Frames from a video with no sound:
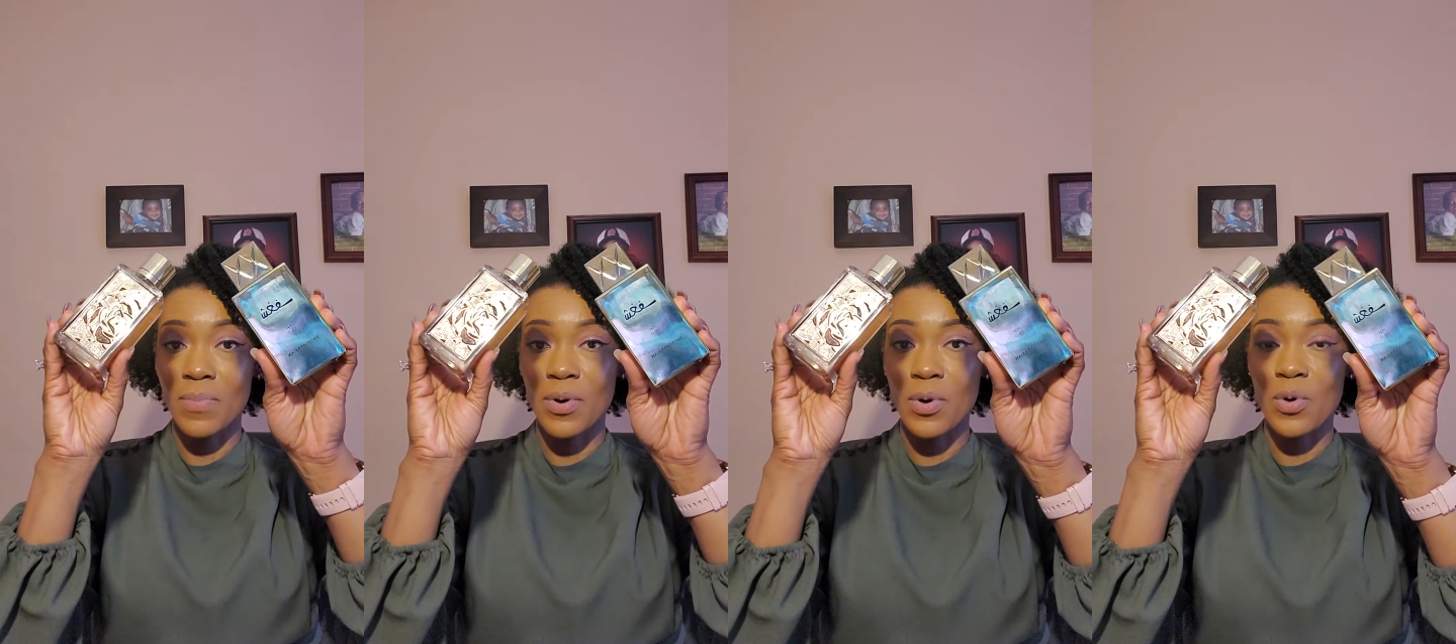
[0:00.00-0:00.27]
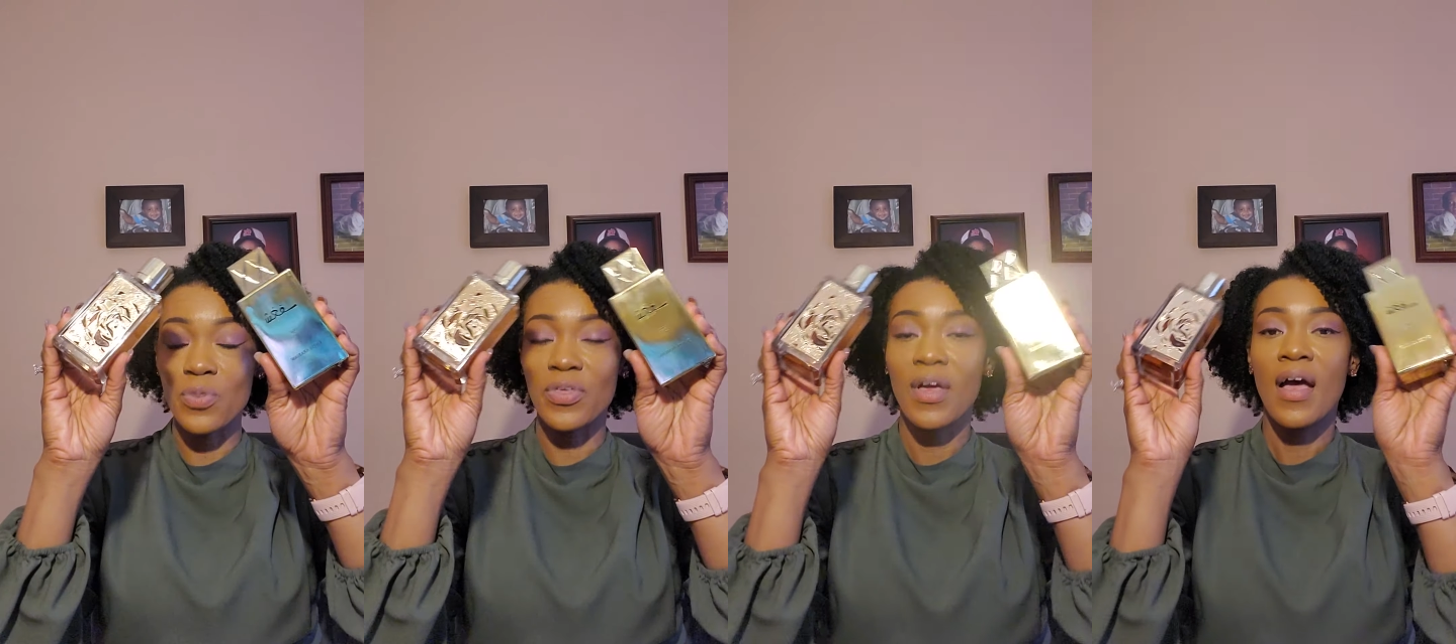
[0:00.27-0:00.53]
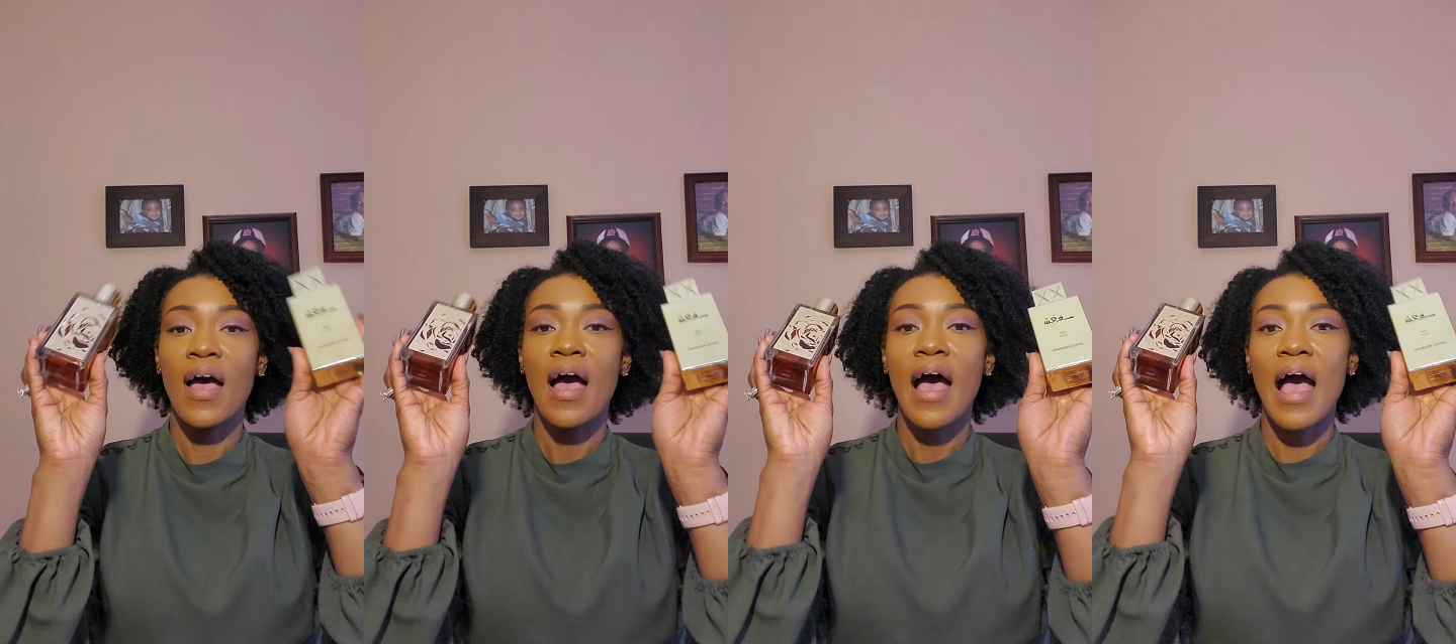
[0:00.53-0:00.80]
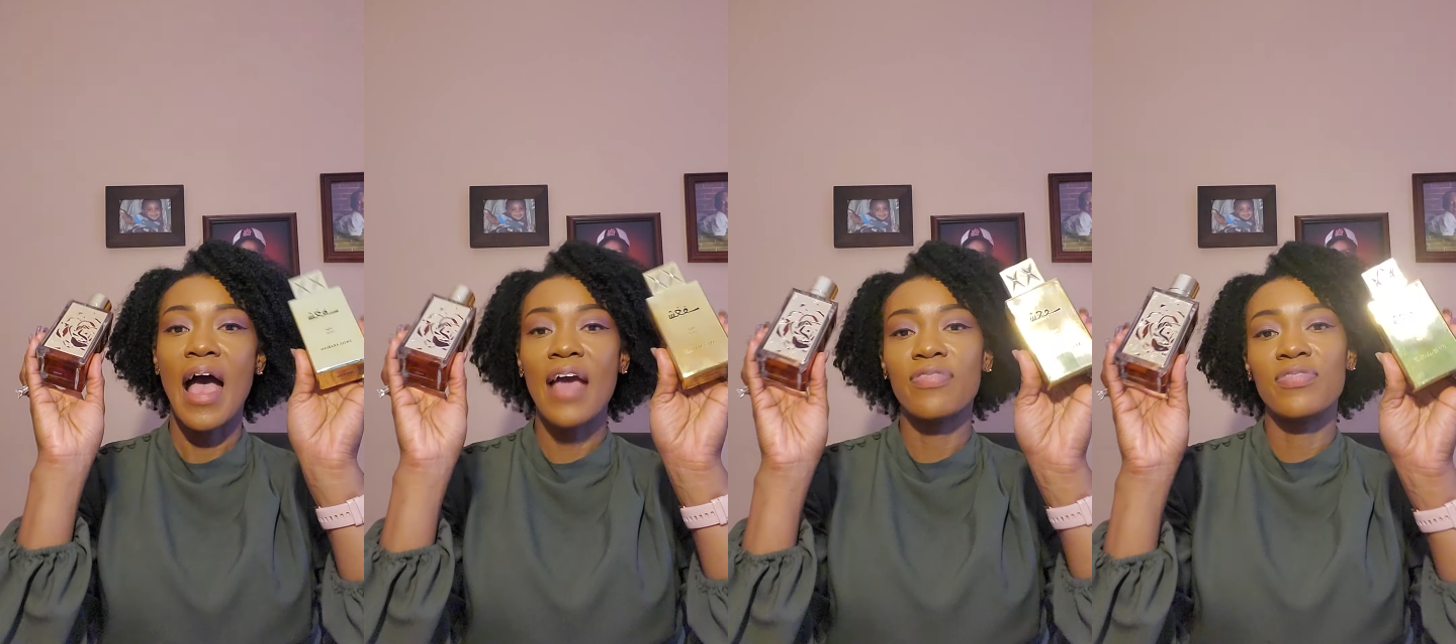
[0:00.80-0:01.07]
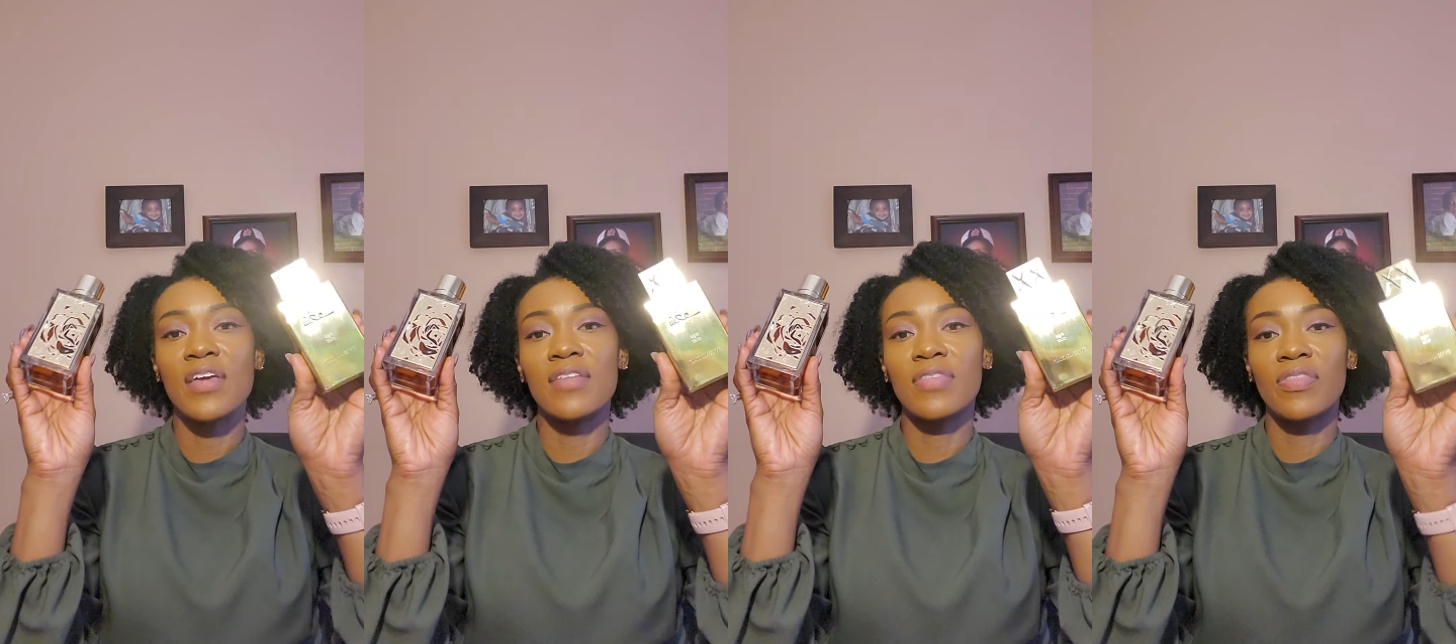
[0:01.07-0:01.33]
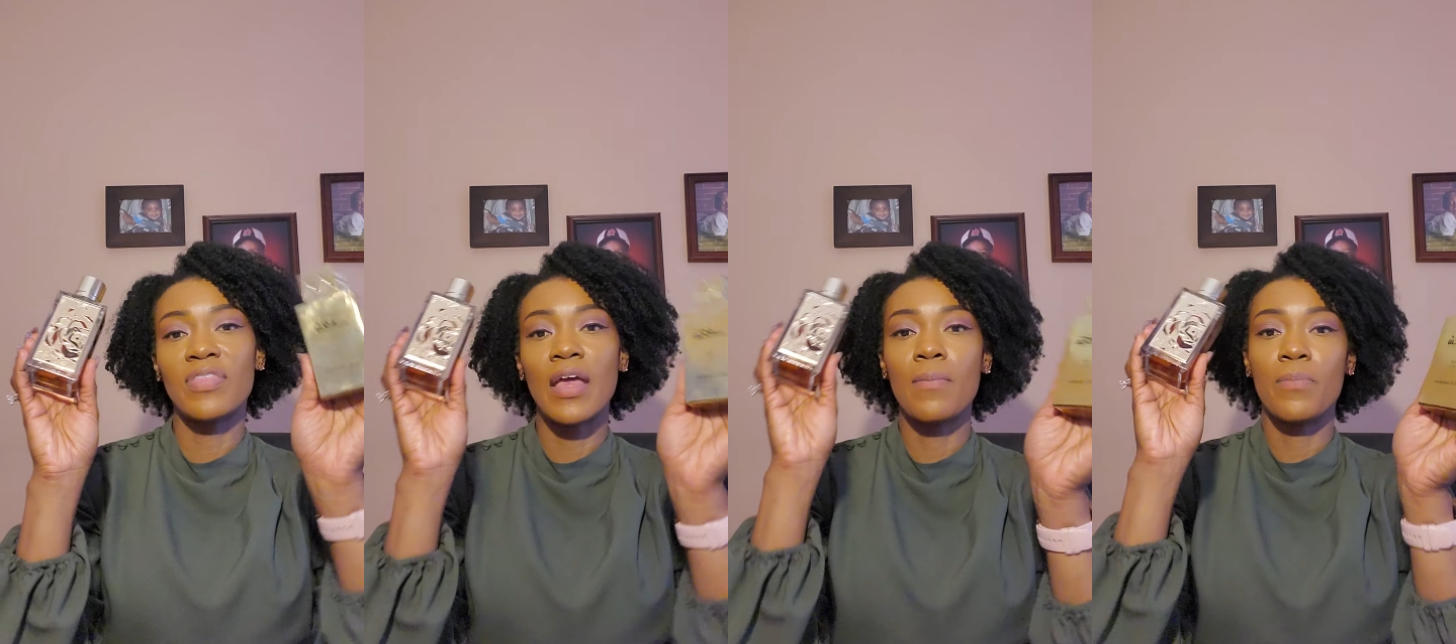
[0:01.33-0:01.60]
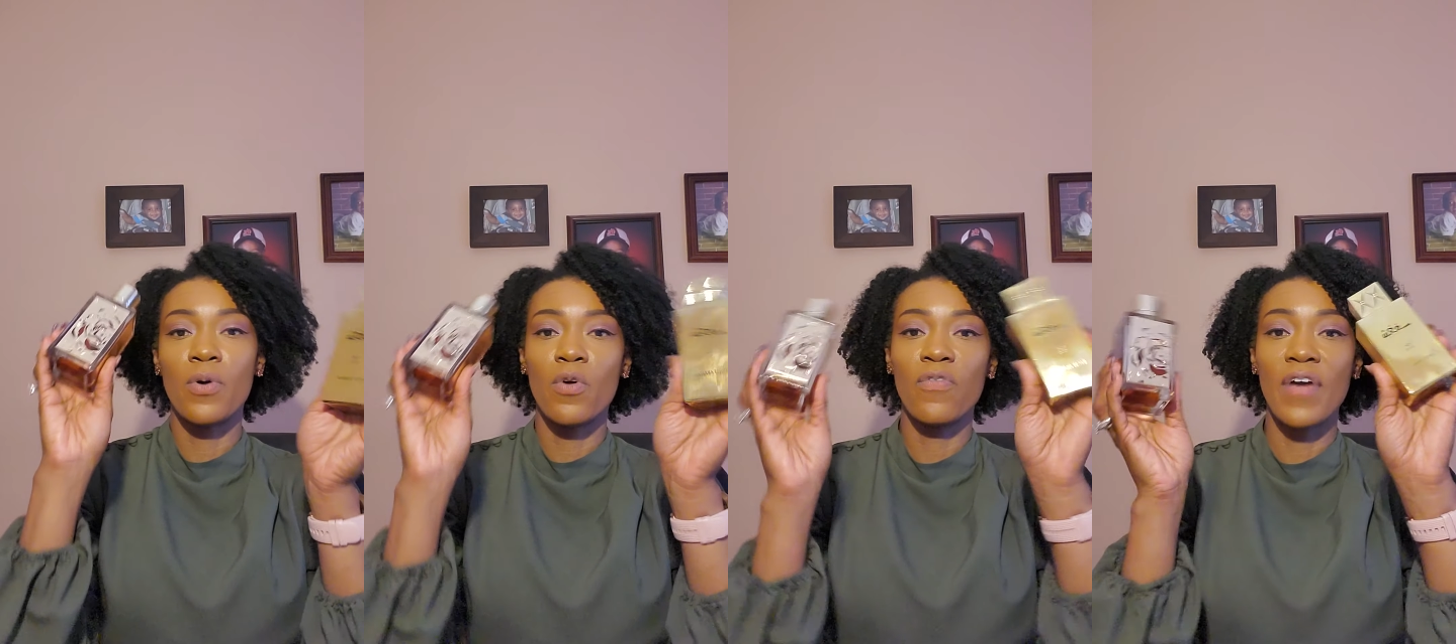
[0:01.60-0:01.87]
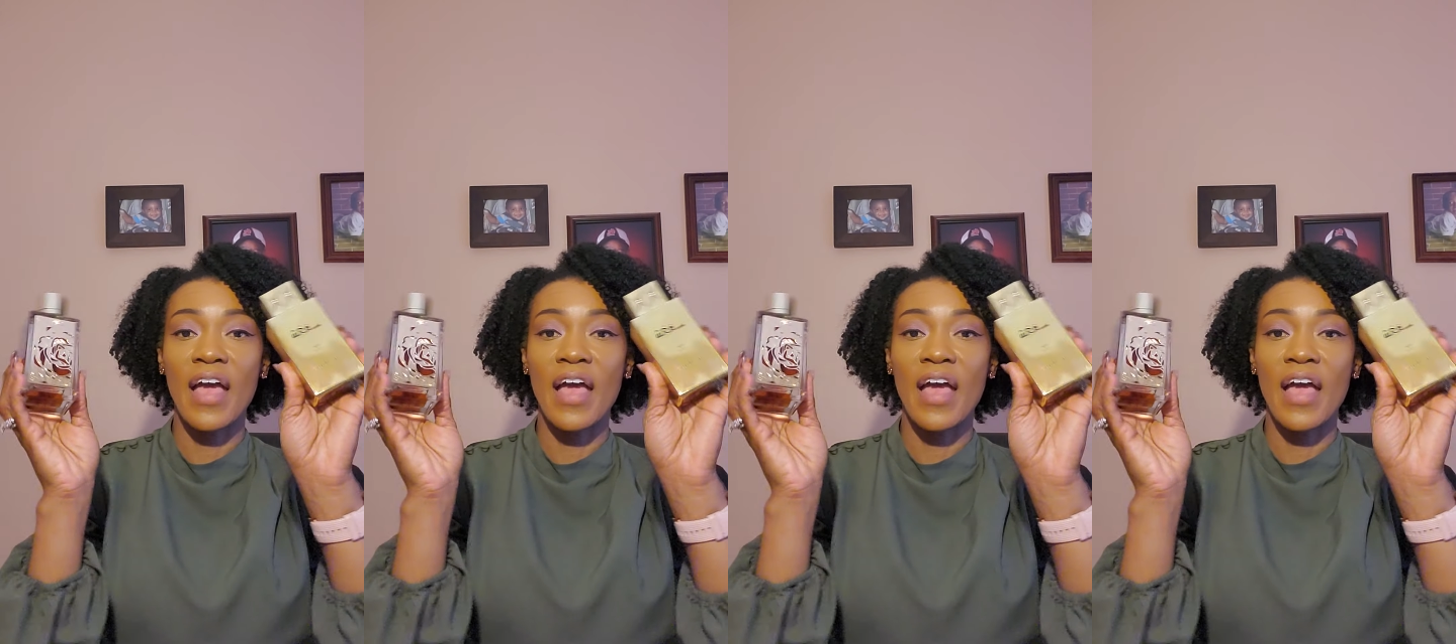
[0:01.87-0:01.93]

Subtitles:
both, I think that they both